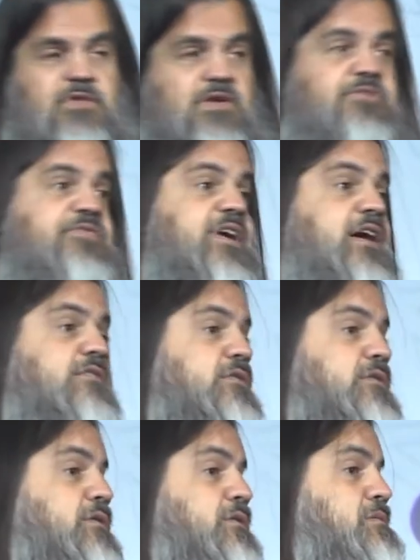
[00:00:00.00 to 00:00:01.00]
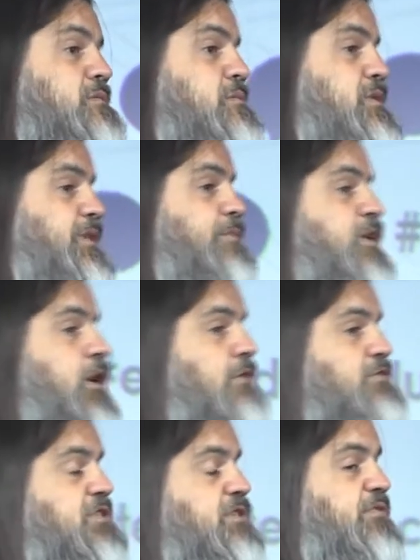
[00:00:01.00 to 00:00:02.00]
In fact, some
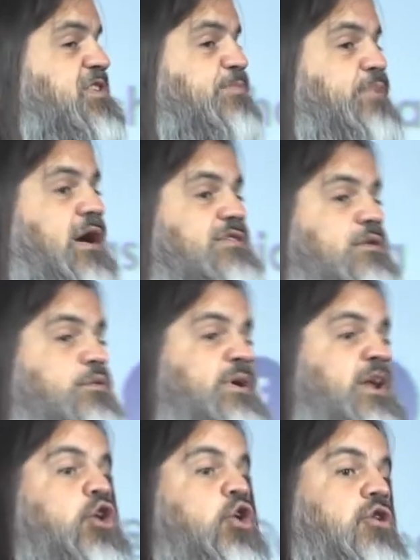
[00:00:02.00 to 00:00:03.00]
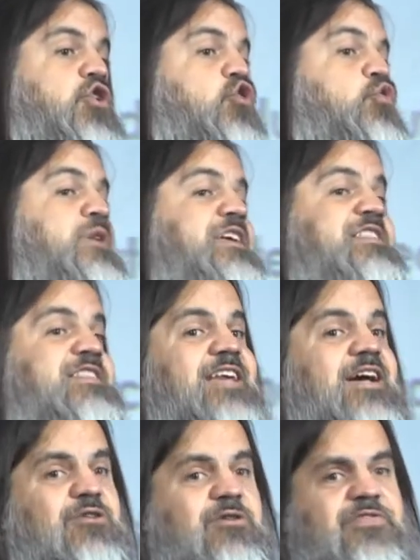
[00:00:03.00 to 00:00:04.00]
colleges have responded with what I call the queen's
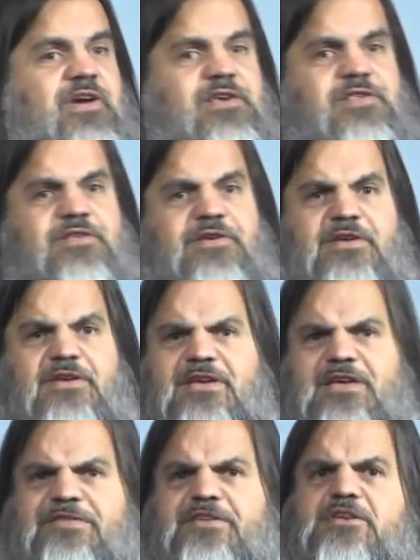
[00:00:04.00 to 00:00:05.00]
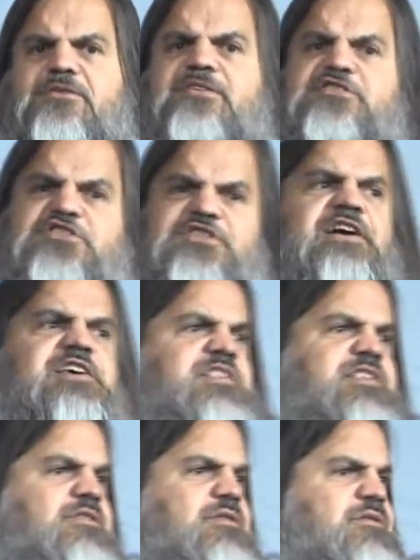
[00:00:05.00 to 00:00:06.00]
sacrifice. If you know in
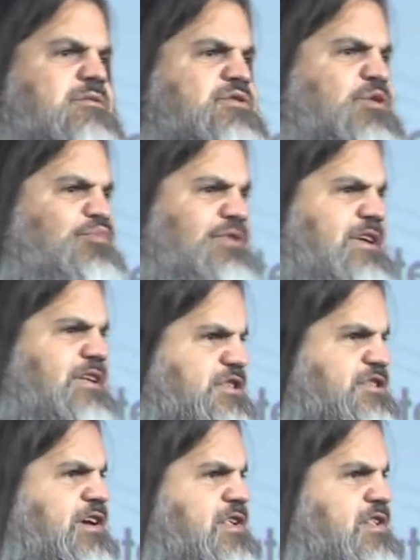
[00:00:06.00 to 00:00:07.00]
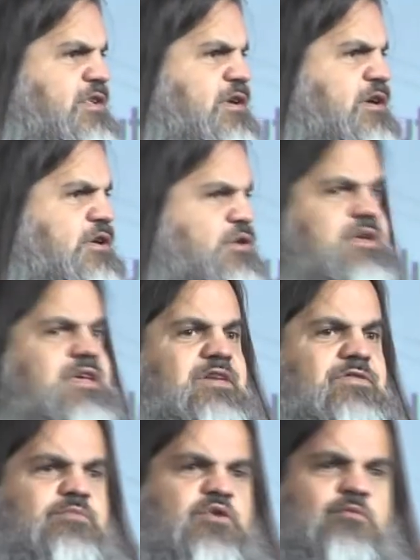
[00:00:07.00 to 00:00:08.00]
chess, when you're playing chess, you can
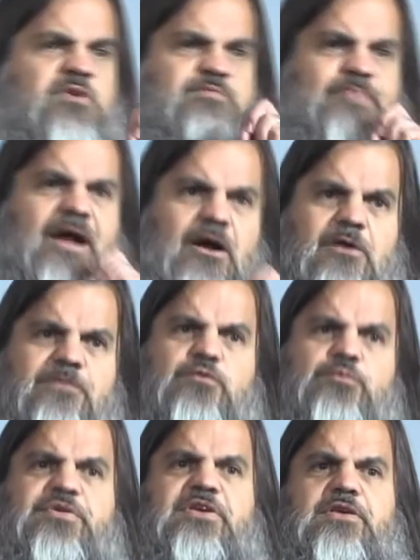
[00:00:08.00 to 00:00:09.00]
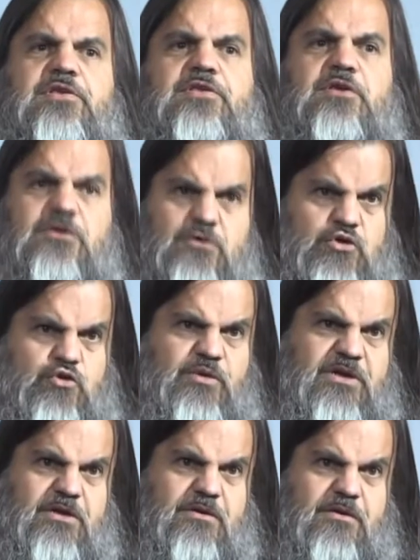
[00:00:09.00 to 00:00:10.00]
give up your most powerful piece, your
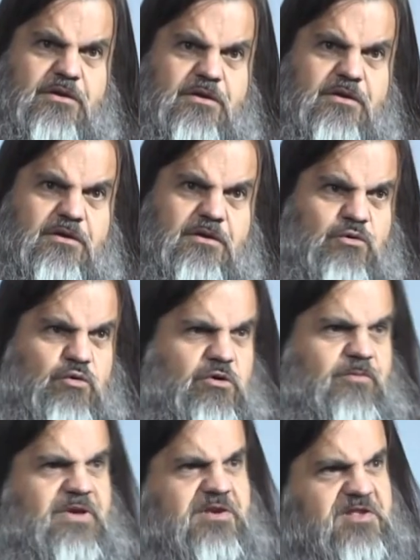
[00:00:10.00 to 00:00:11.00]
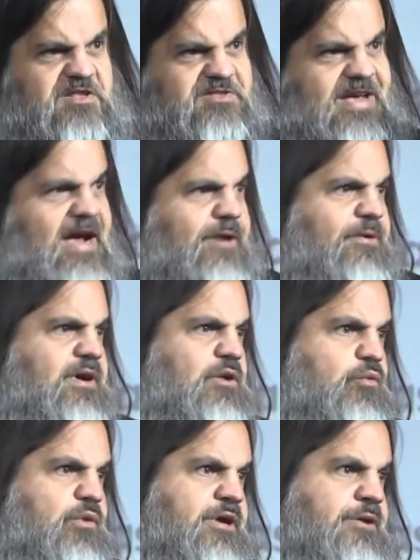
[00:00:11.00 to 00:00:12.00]
queen, in order to make a
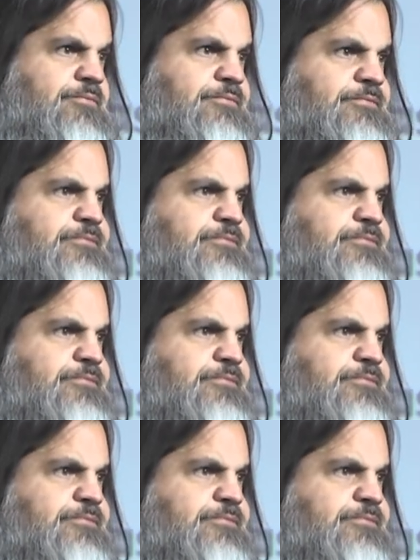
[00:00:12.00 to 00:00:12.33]
staggering win.